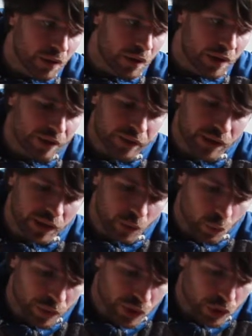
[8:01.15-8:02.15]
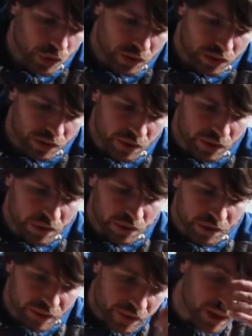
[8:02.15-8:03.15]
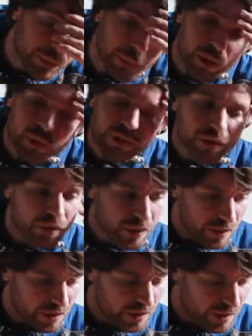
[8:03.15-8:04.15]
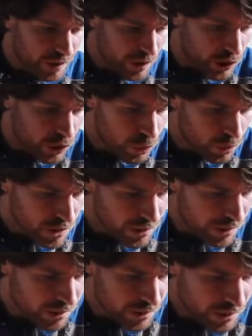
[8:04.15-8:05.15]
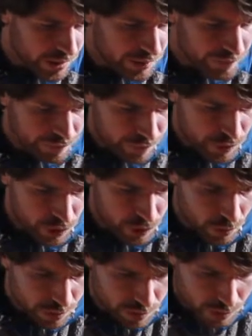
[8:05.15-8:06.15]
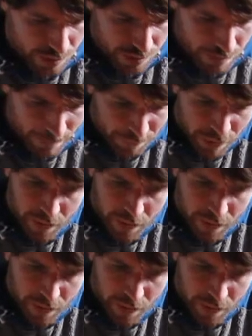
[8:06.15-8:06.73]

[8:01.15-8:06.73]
I think we should think about these issues that I've shown you today.